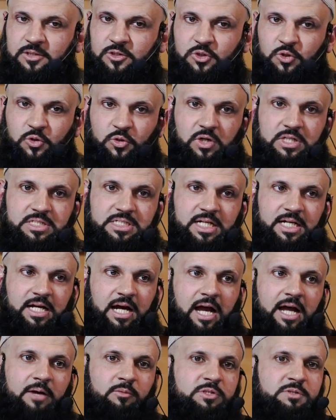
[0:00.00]
you cannot say,
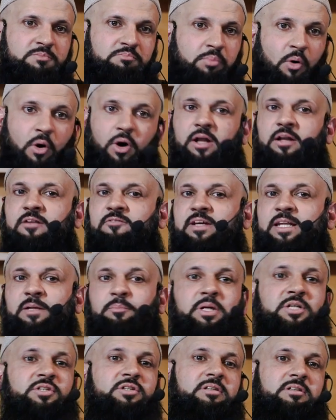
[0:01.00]
I was born very
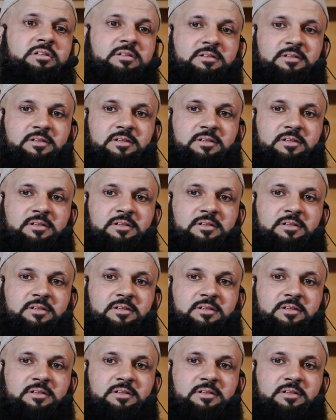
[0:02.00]
patient.